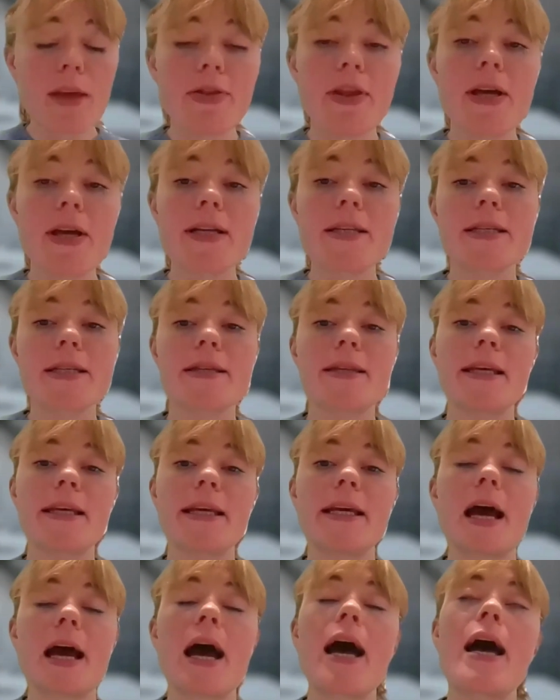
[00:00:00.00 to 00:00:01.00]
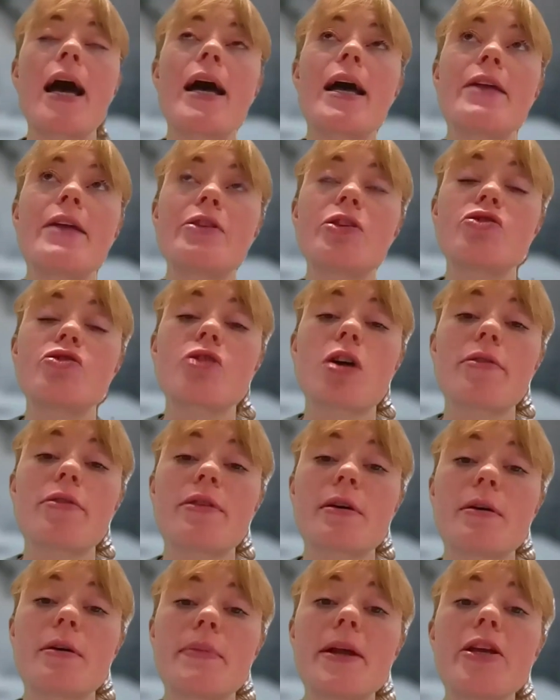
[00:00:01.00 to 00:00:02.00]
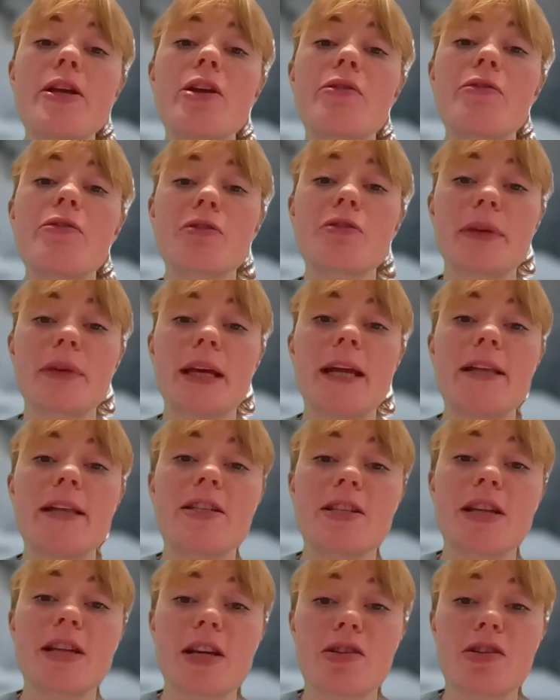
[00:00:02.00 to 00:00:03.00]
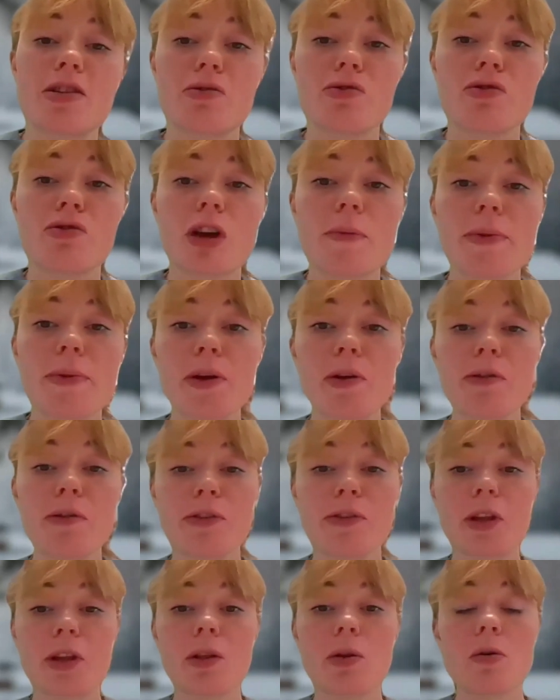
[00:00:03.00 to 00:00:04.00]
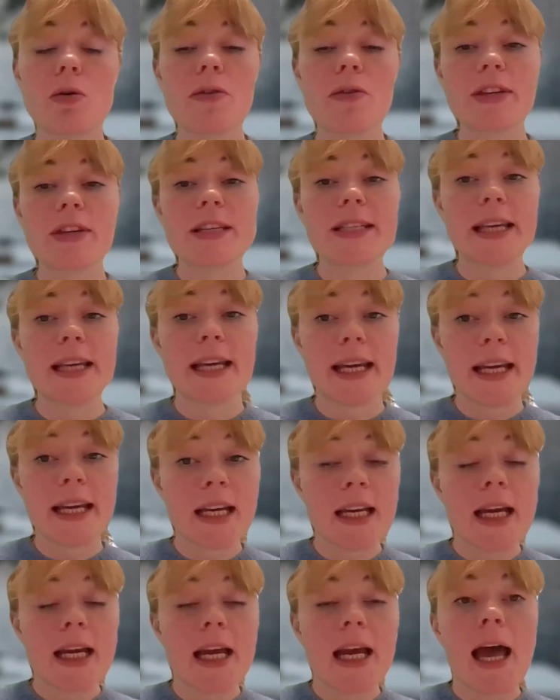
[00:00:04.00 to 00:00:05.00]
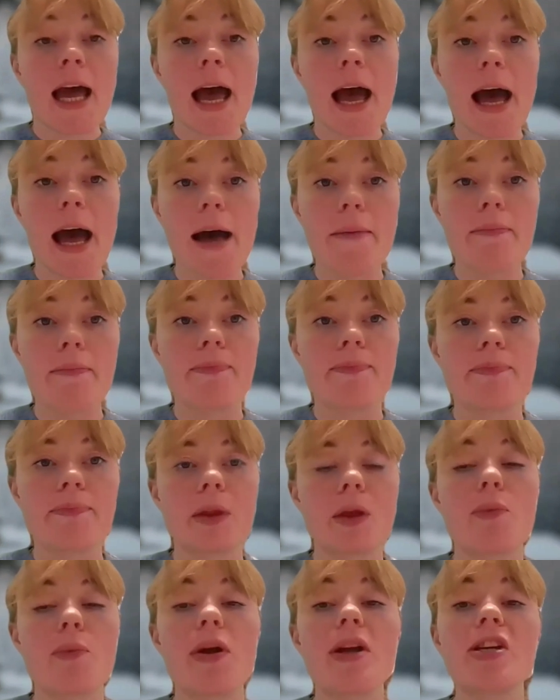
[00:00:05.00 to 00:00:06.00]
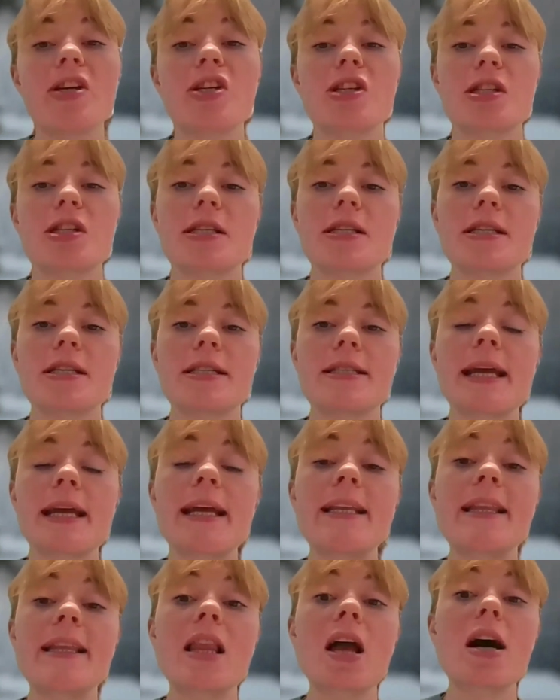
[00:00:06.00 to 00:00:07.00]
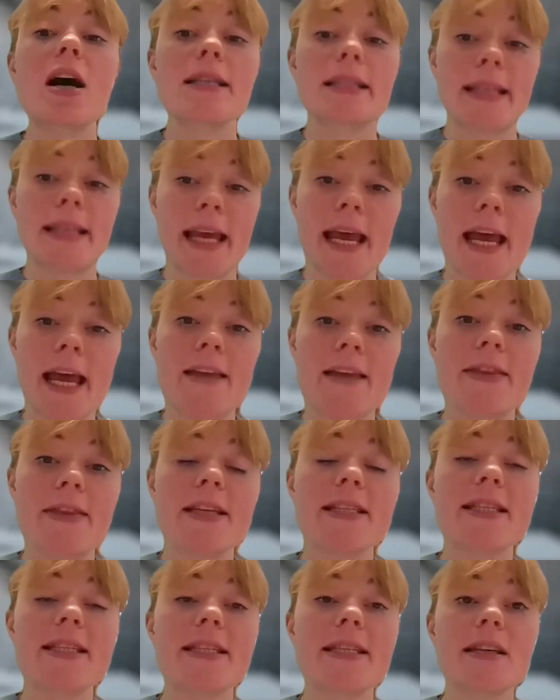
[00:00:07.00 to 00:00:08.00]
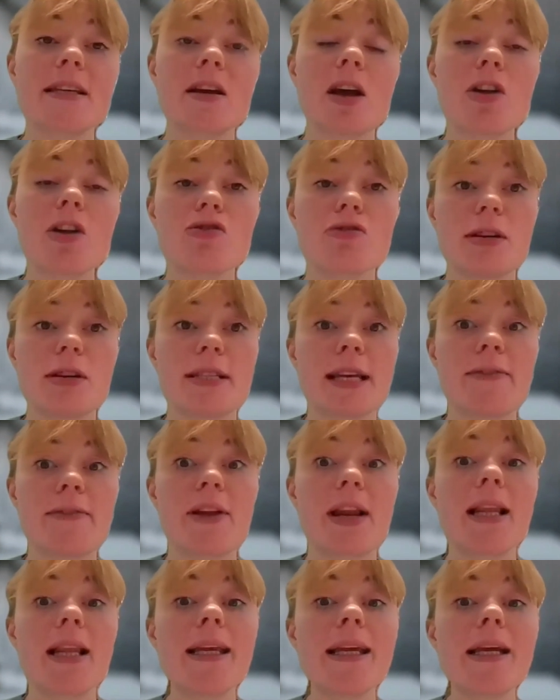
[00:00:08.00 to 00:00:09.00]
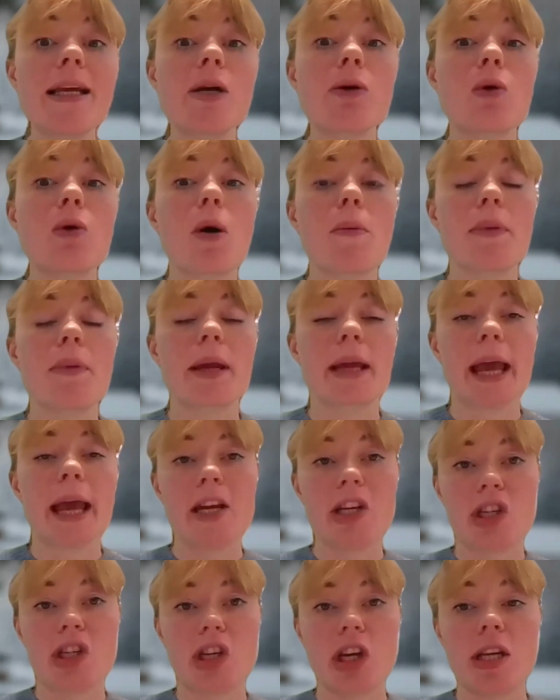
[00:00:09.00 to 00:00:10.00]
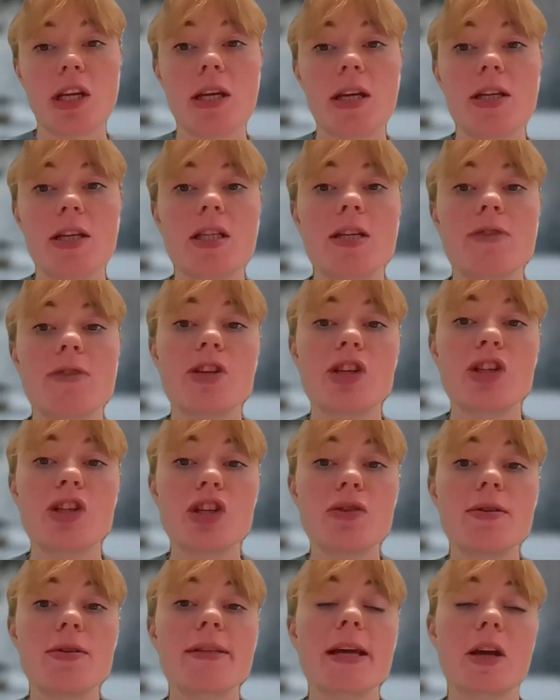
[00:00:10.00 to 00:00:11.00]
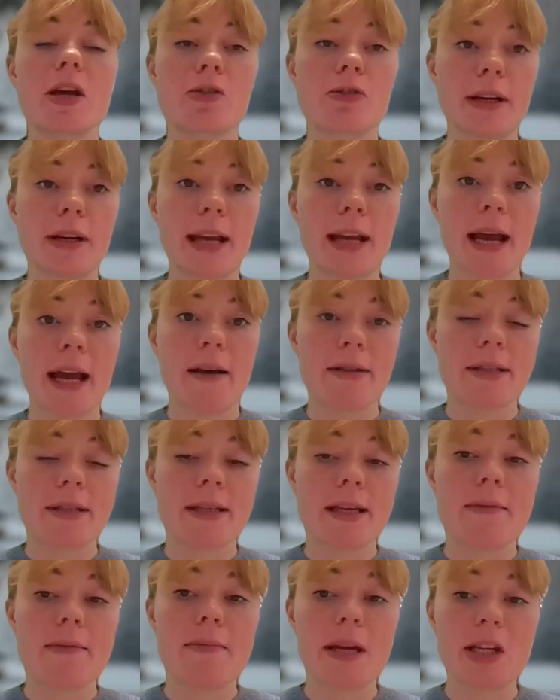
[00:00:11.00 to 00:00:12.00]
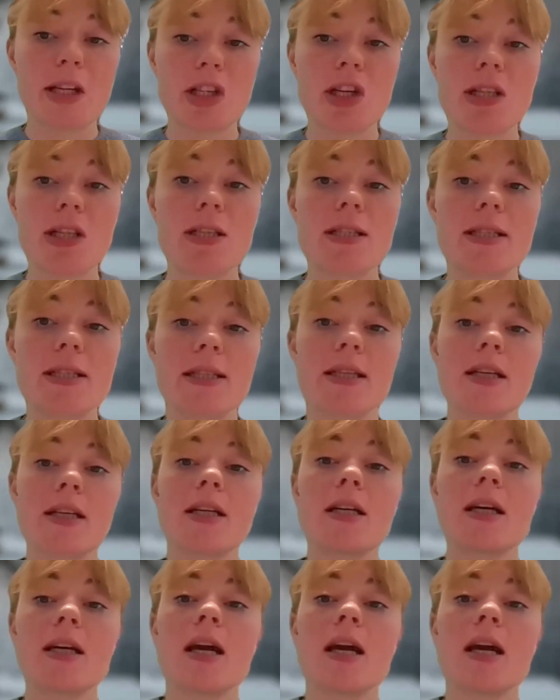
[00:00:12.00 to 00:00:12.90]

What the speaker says: that the opinion from the International Tribunal for the Law of the Sea, which stated last year that countries have a legal obligation to reduce their greenhouse gas